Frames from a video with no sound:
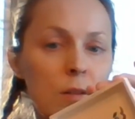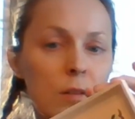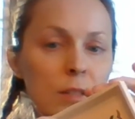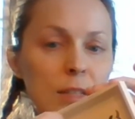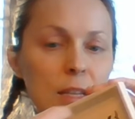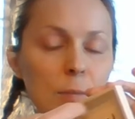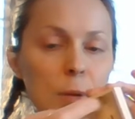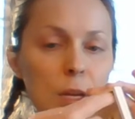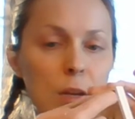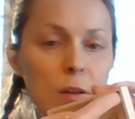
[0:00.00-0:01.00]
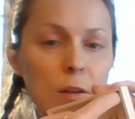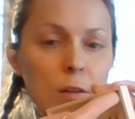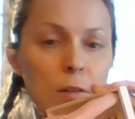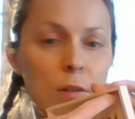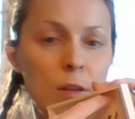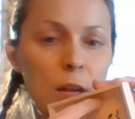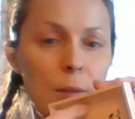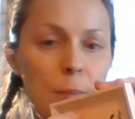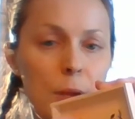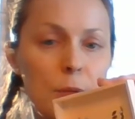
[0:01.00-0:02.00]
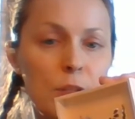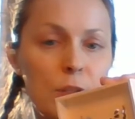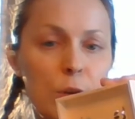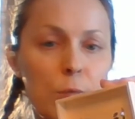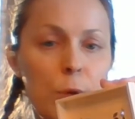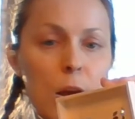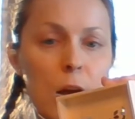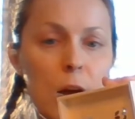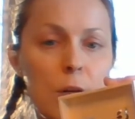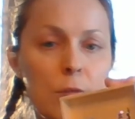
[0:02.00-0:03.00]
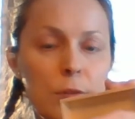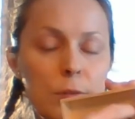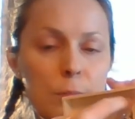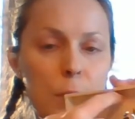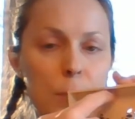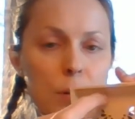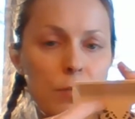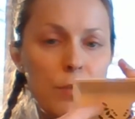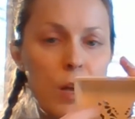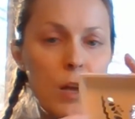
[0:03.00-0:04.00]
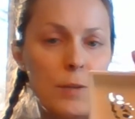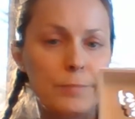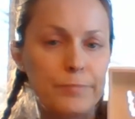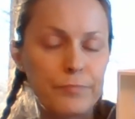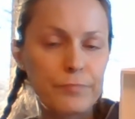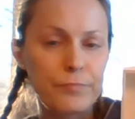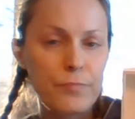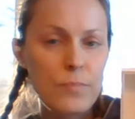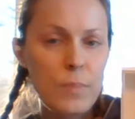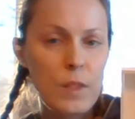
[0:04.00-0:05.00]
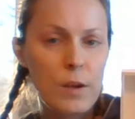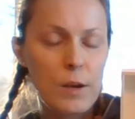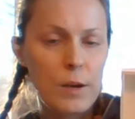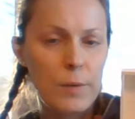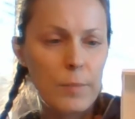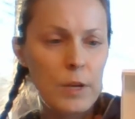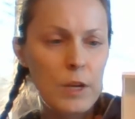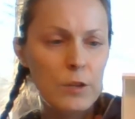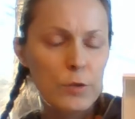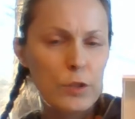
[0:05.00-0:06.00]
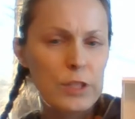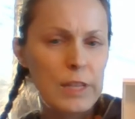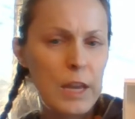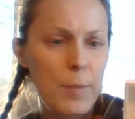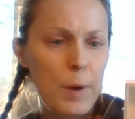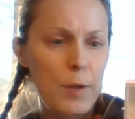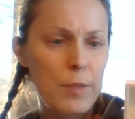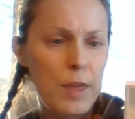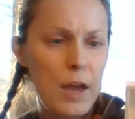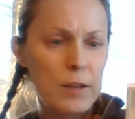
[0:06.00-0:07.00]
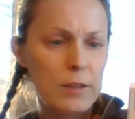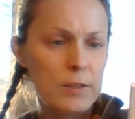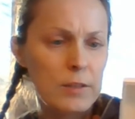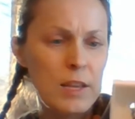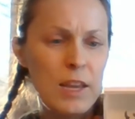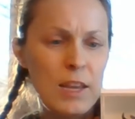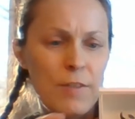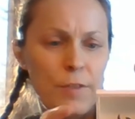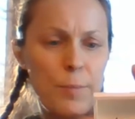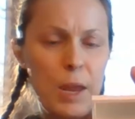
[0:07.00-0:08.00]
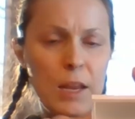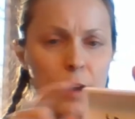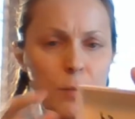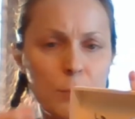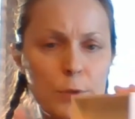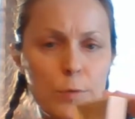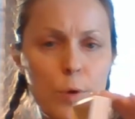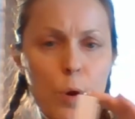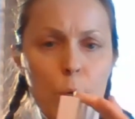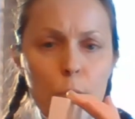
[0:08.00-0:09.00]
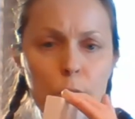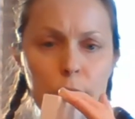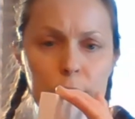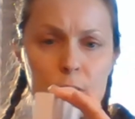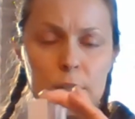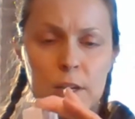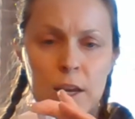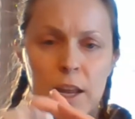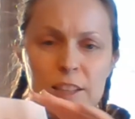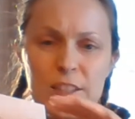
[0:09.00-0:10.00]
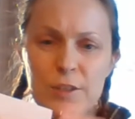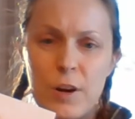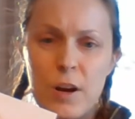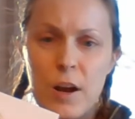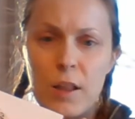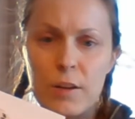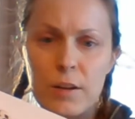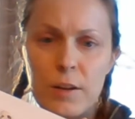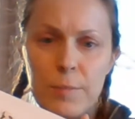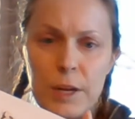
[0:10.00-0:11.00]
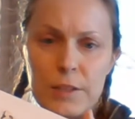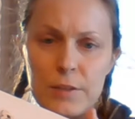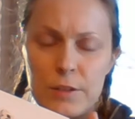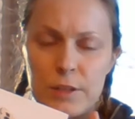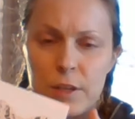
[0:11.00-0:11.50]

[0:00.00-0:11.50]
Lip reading: seam here and maybe just around my butterfly. So just think about that, because if the paint comes through the holes and it's a dark color, it might start to